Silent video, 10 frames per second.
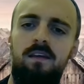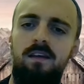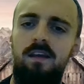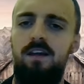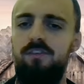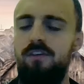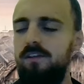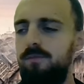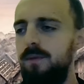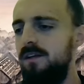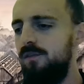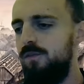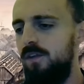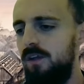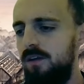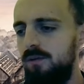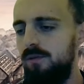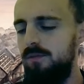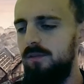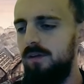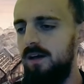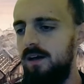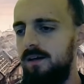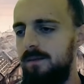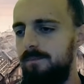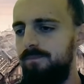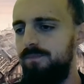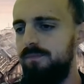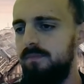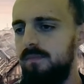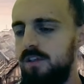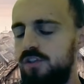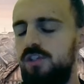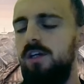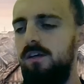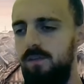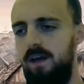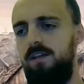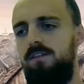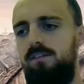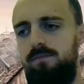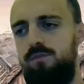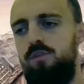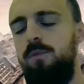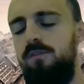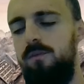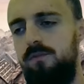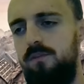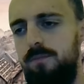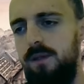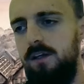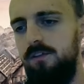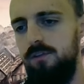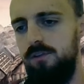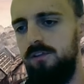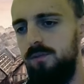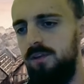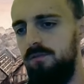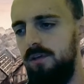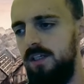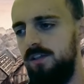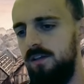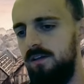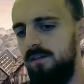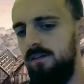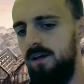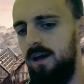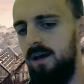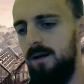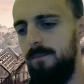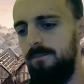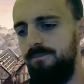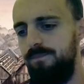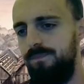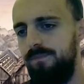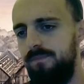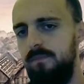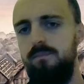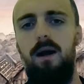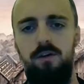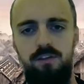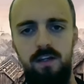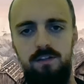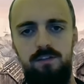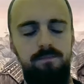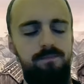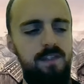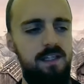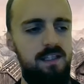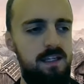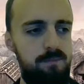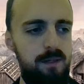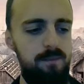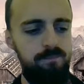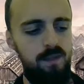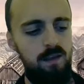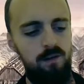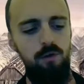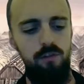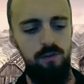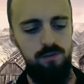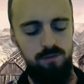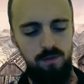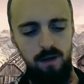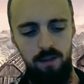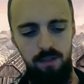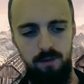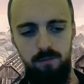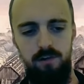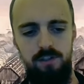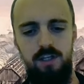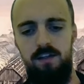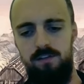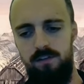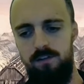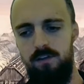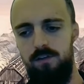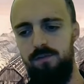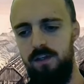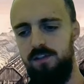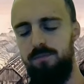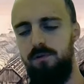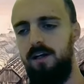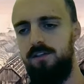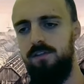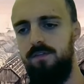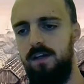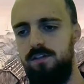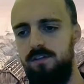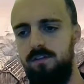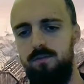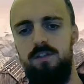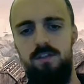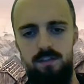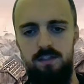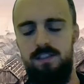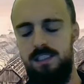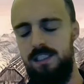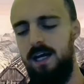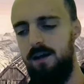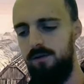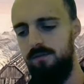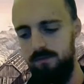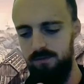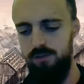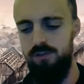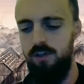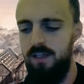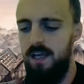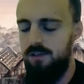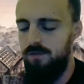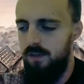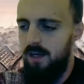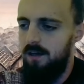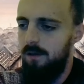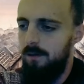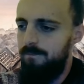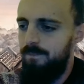Yeah, so there's been a few um, surveys. Some of them have been conducted with the recent um, power station near Keadby. Others, I think, were adjacent to the Flixborough excavations, which is a town just on the edge of the isle.